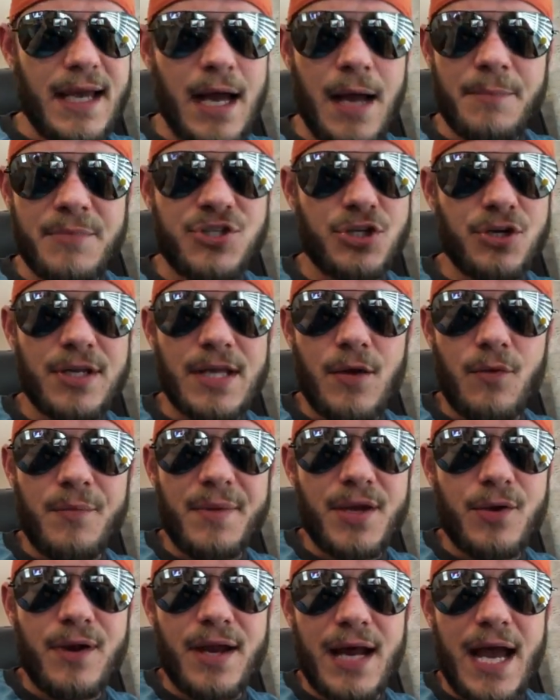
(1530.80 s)
I'm sure that would be
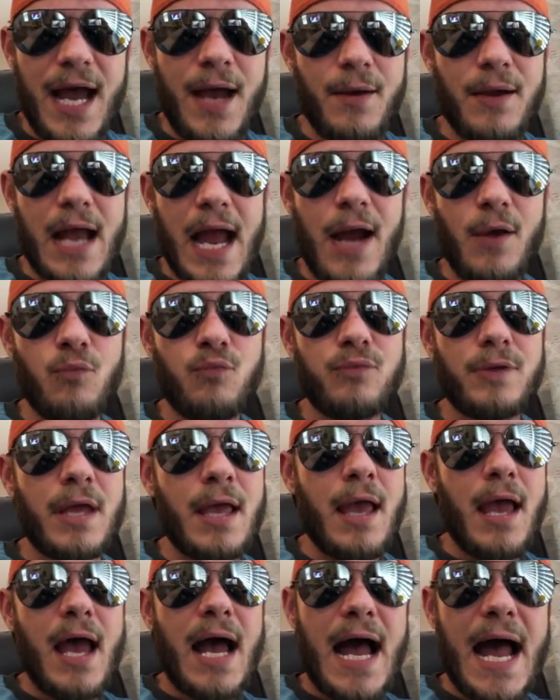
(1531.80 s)
great.
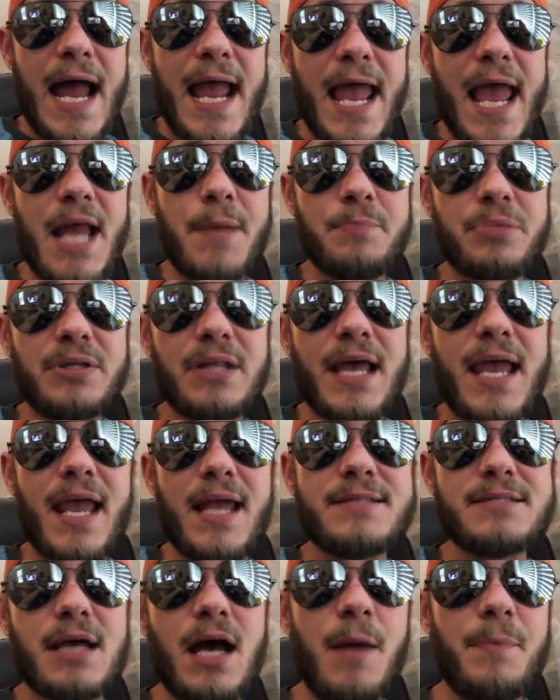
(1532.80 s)
I had
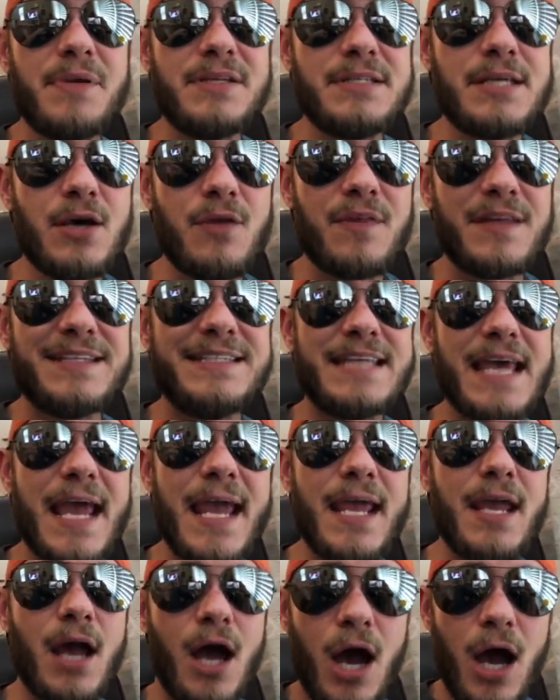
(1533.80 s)
plans up until the
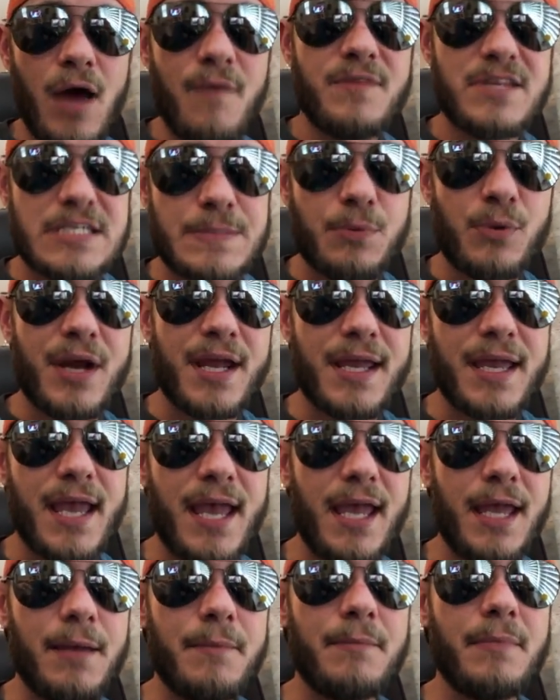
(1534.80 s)
day of the spring
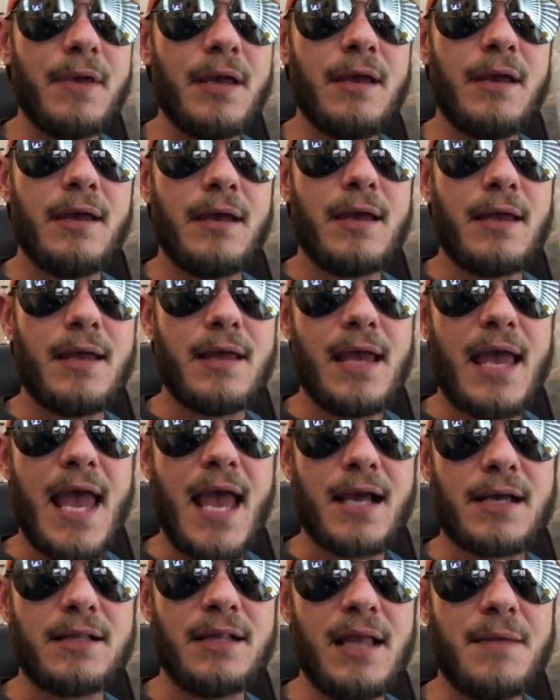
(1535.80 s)
game
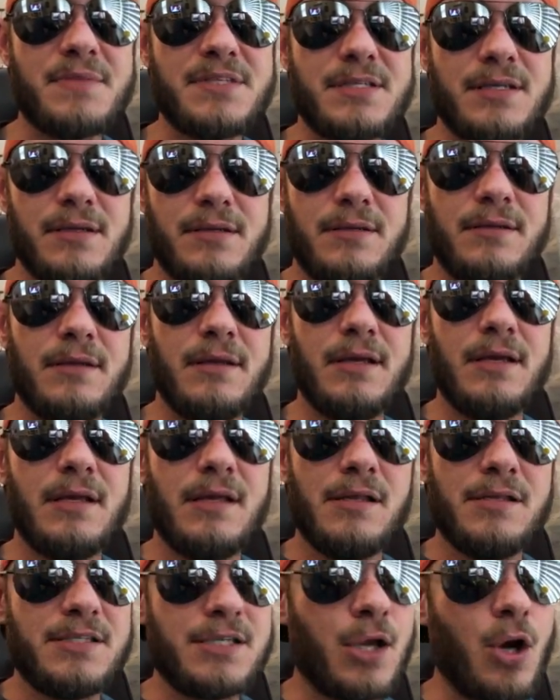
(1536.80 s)
at Clemson
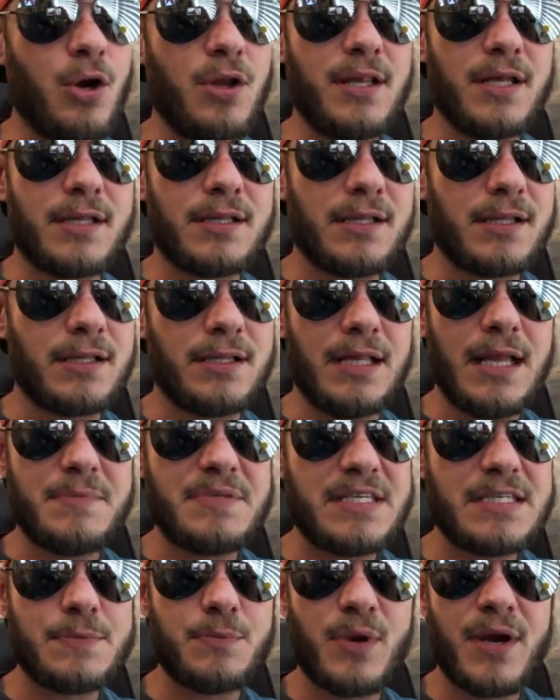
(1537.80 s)
to go to the
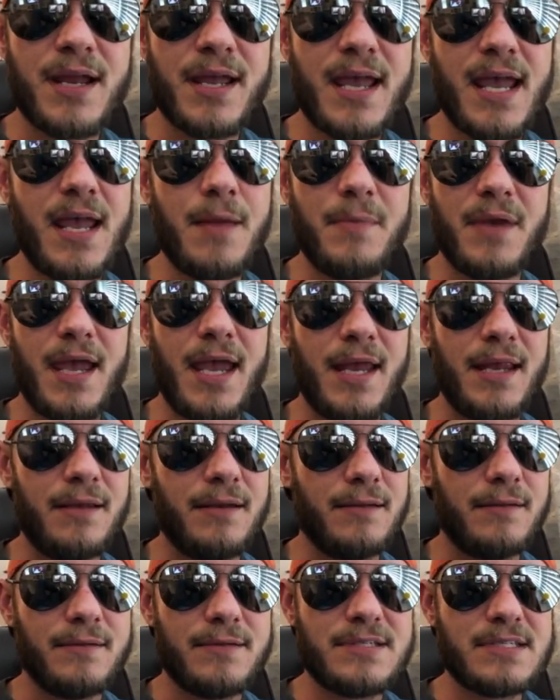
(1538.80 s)
Clemson spring game,
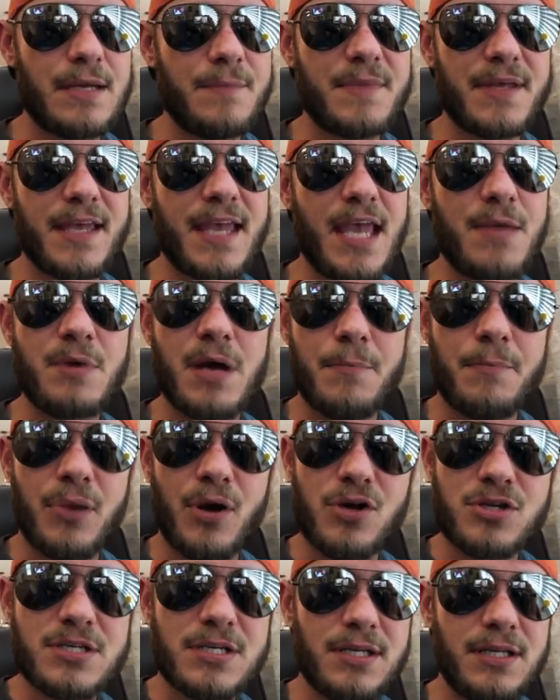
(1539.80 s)
and something came up
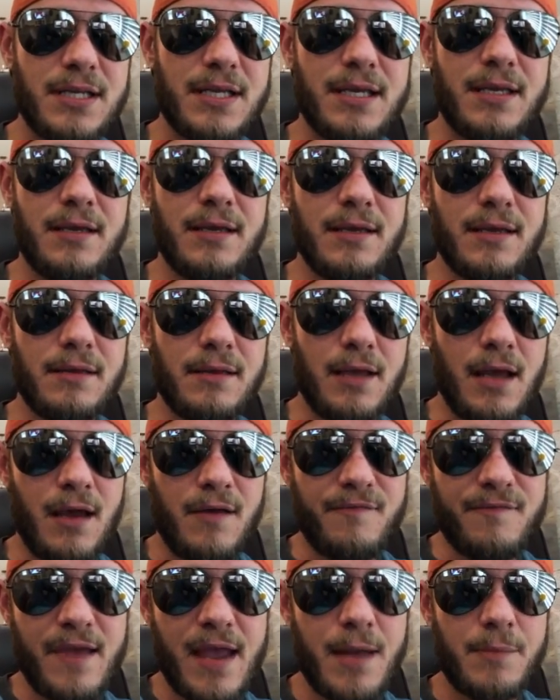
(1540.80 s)
personally,
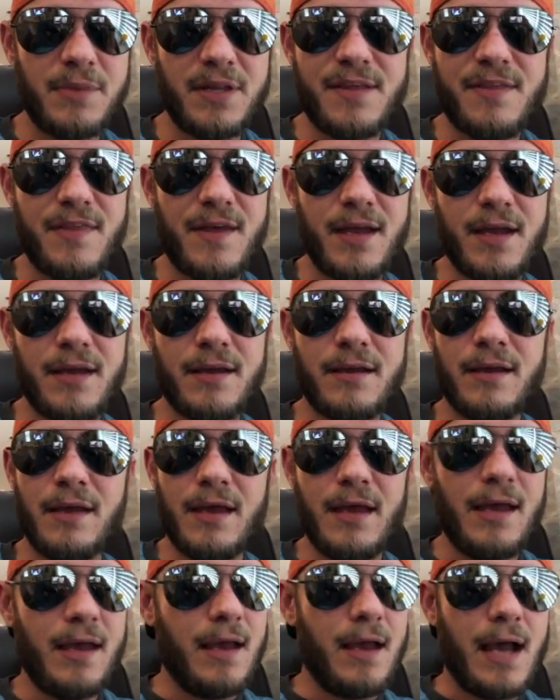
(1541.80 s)
a family thing.
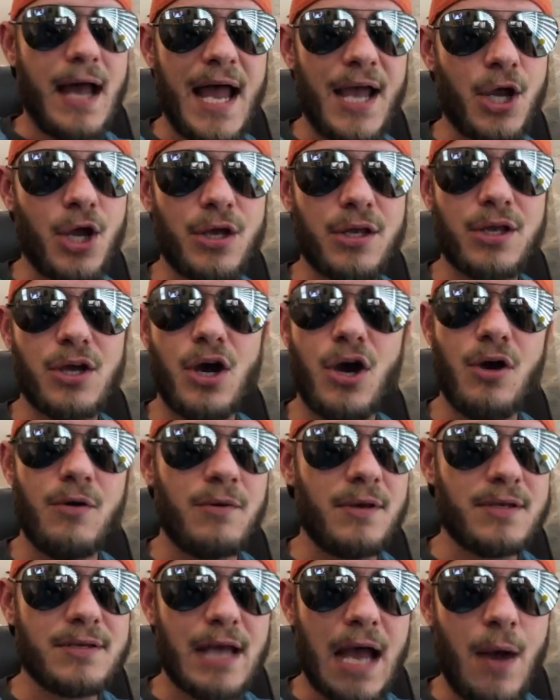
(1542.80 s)
I couldn't
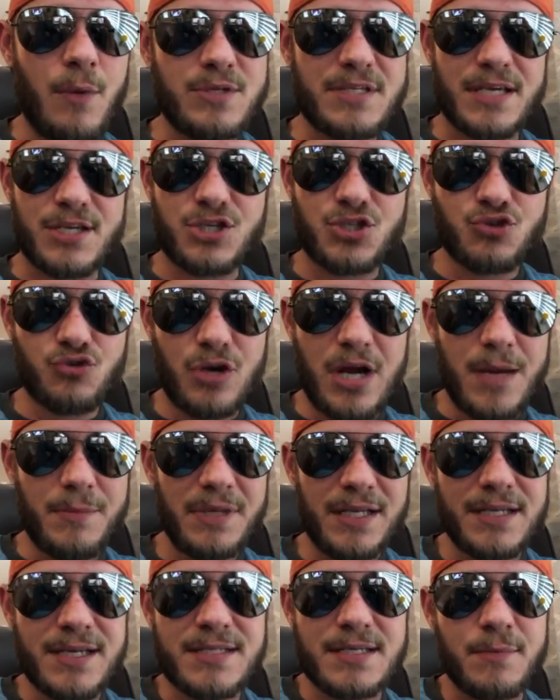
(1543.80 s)
go. I was
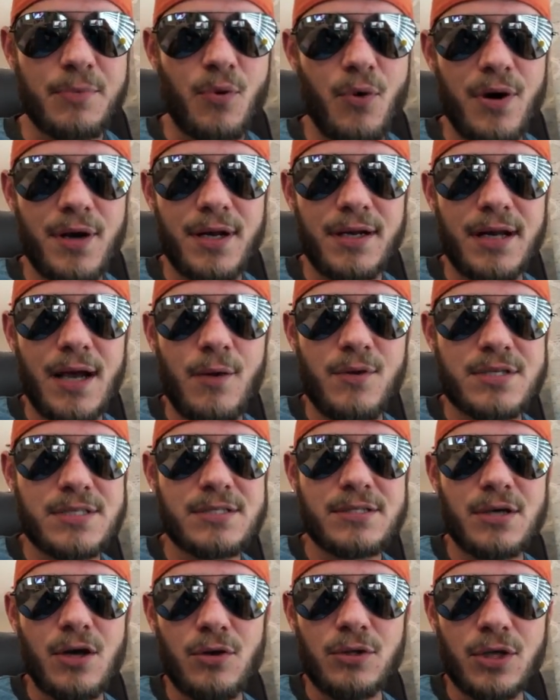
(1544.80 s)
extremely disappointed. I was
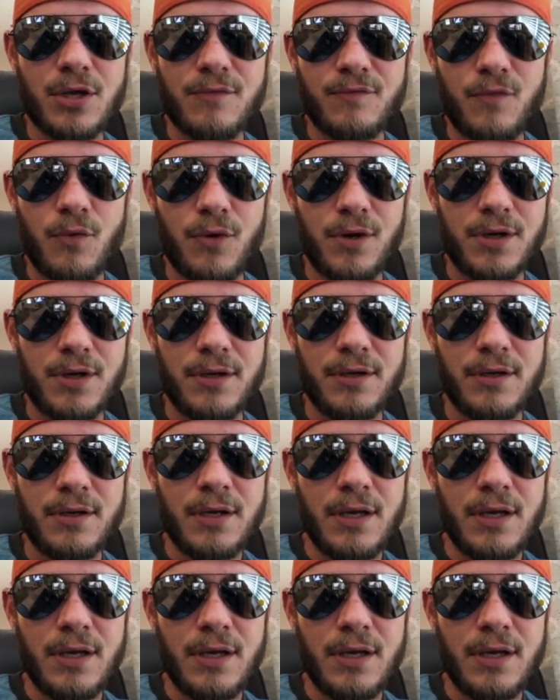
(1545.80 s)
so looking forward